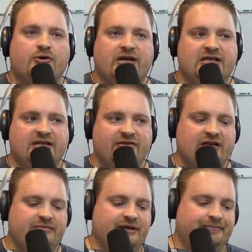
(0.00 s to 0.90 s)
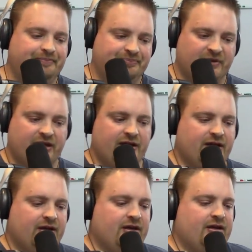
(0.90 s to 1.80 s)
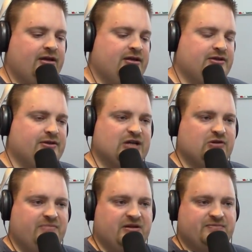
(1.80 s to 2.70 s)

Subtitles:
creativity a bit. So that's what Pips